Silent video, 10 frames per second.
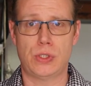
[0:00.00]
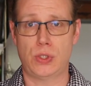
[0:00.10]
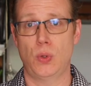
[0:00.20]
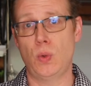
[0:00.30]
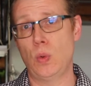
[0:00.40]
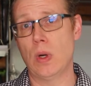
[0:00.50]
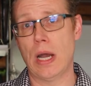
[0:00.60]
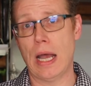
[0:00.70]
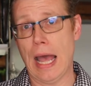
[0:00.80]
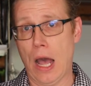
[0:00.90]
to
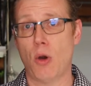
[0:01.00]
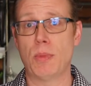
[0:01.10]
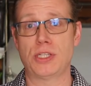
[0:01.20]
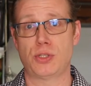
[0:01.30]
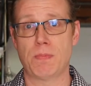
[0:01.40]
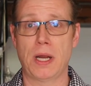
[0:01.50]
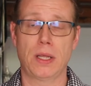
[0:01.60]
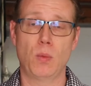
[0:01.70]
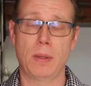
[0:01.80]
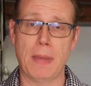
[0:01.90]
how much
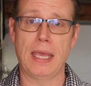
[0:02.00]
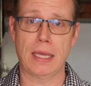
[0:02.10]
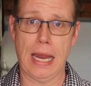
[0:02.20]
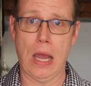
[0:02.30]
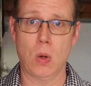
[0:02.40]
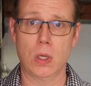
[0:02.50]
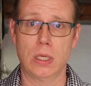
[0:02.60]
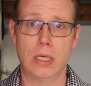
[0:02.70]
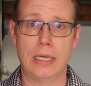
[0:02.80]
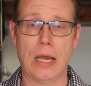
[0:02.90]
money we make an hour.
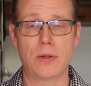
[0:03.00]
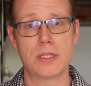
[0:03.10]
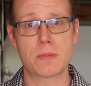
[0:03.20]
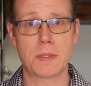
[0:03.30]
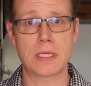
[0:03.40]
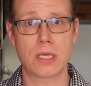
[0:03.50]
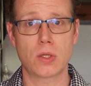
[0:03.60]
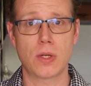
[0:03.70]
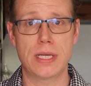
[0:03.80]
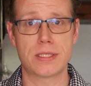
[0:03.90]
Now, in this
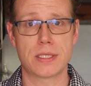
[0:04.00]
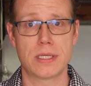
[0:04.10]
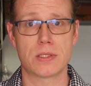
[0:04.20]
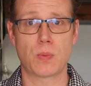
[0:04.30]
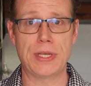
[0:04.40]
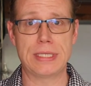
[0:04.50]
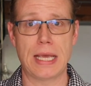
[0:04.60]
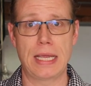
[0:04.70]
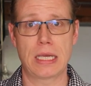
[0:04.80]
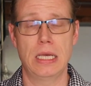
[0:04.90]
particular instance, we
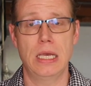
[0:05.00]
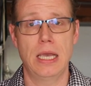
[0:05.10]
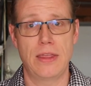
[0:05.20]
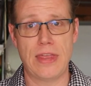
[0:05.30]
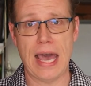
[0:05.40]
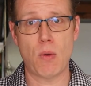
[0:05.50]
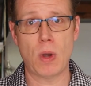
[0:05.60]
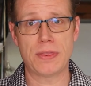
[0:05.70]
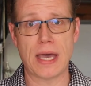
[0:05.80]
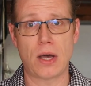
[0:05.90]
take that
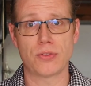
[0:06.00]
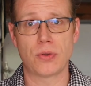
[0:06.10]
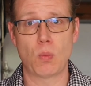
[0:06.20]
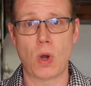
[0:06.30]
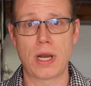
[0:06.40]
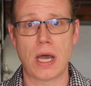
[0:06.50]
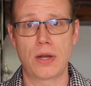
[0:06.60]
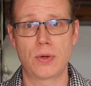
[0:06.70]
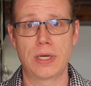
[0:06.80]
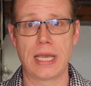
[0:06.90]

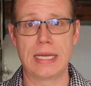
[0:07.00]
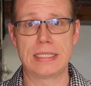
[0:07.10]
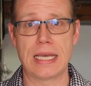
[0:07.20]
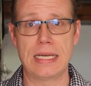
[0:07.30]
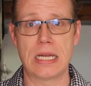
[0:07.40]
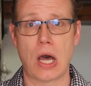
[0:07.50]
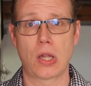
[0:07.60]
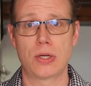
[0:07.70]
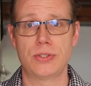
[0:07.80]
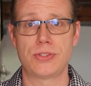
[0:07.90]

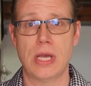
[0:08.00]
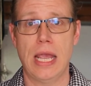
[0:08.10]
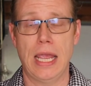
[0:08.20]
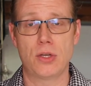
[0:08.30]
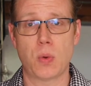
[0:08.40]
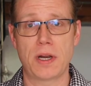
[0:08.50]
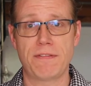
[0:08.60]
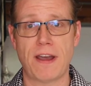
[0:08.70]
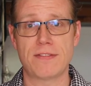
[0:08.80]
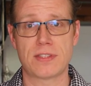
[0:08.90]

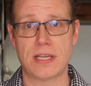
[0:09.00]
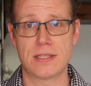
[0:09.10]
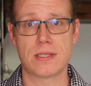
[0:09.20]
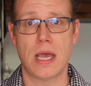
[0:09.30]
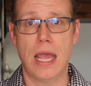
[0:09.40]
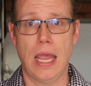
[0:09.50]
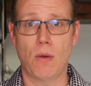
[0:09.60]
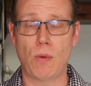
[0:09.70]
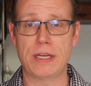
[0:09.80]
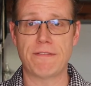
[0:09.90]
$1,110.25
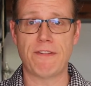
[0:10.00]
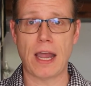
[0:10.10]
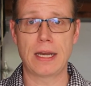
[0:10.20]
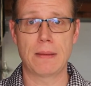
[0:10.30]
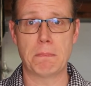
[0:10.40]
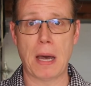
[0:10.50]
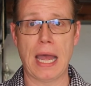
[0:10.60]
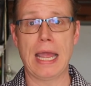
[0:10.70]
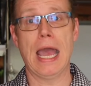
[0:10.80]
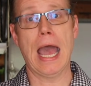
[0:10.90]
and we divide it
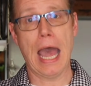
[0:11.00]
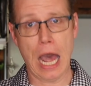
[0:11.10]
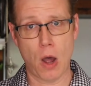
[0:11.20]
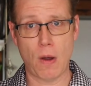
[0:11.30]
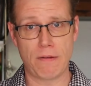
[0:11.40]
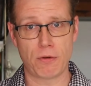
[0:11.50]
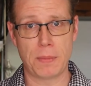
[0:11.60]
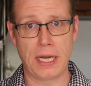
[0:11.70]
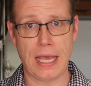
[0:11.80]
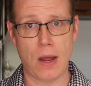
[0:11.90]
by however
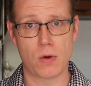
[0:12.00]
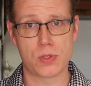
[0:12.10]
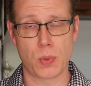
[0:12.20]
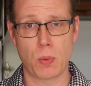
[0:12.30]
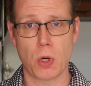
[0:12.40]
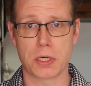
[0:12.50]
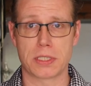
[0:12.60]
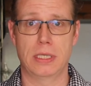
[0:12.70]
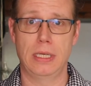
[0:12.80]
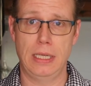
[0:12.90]
many hours we
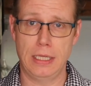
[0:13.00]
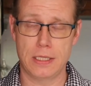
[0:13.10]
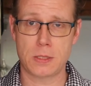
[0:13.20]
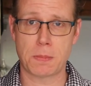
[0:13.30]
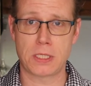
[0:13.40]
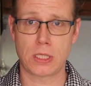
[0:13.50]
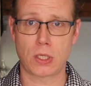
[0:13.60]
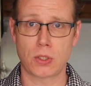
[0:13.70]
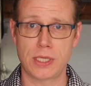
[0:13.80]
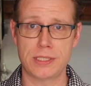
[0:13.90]
worked. In this
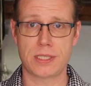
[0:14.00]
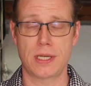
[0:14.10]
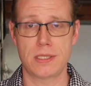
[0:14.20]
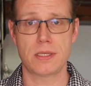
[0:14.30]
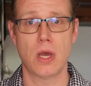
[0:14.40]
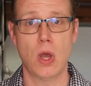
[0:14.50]
particular instance,